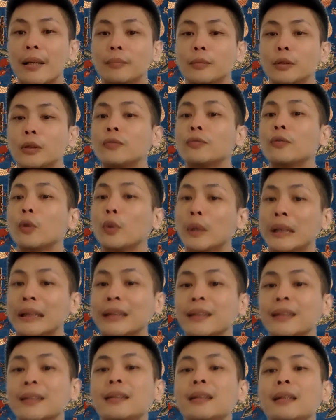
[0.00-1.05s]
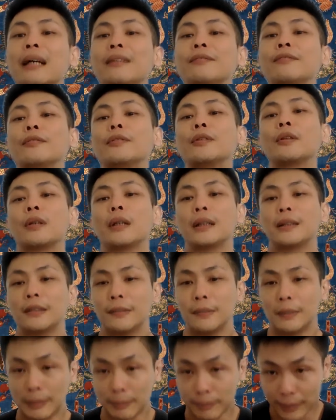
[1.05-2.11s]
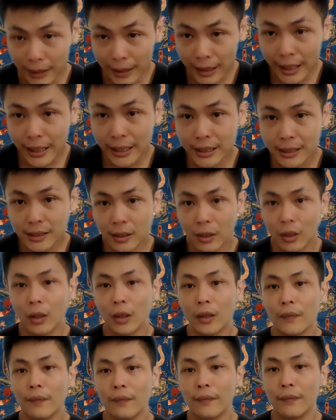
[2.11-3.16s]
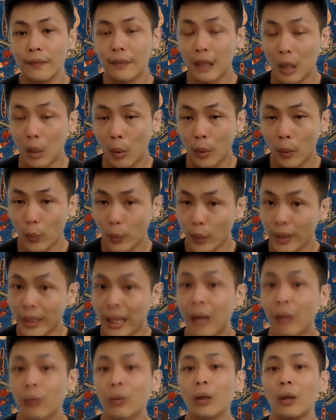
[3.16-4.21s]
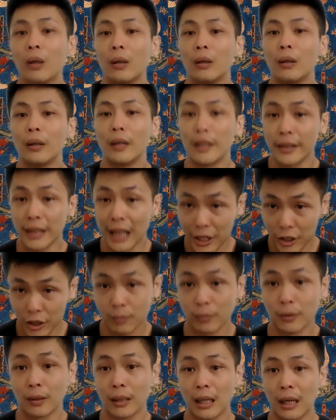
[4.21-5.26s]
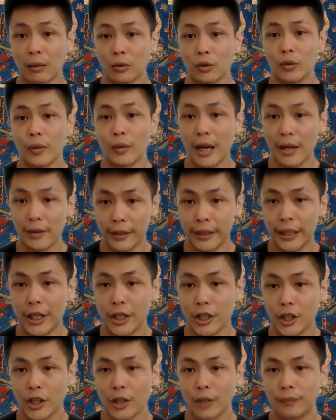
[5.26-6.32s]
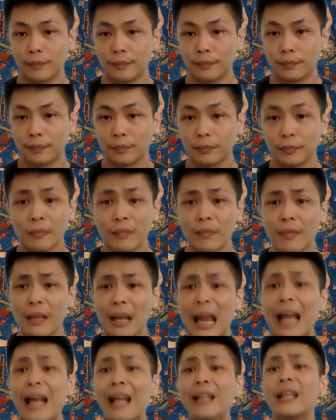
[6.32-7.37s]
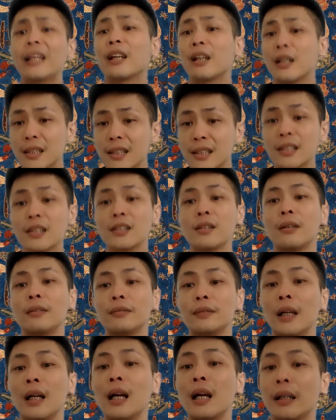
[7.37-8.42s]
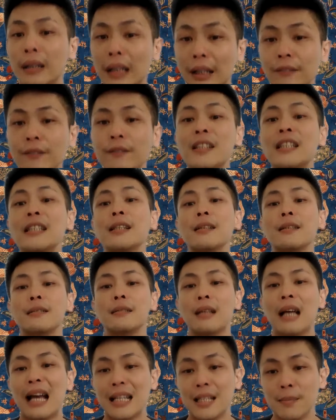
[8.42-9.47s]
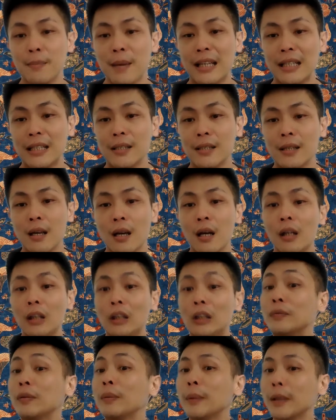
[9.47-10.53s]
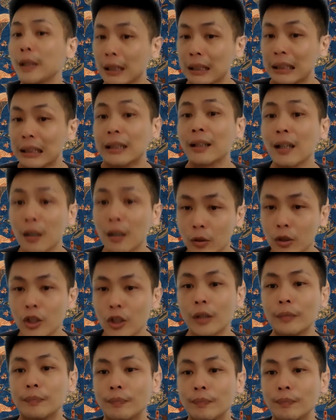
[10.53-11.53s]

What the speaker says: more focus therefore has been placed on what we now call intangible cultural heritage. And it consists of non-physical aspects of a particular culture,